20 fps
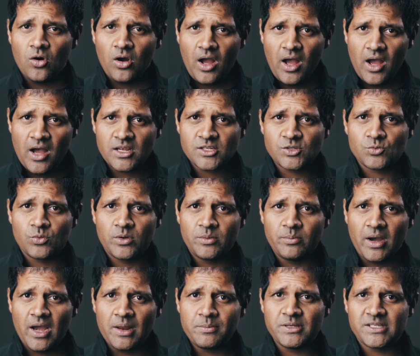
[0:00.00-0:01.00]
as we
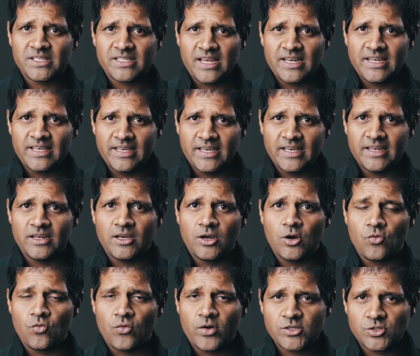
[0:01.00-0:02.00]
might be sending in a
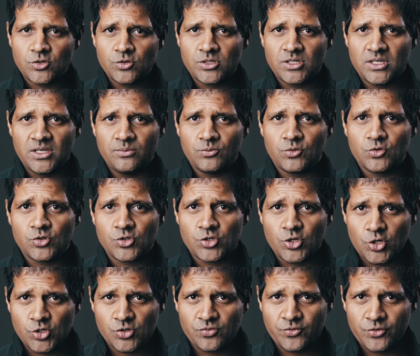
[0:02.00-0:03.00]
rescue team to
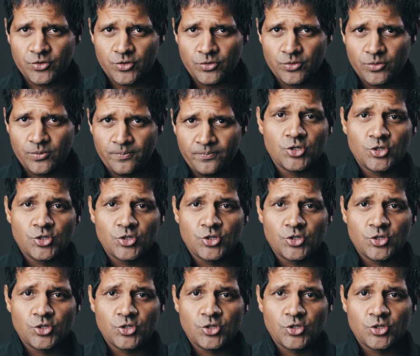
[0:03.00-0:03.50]
search for you.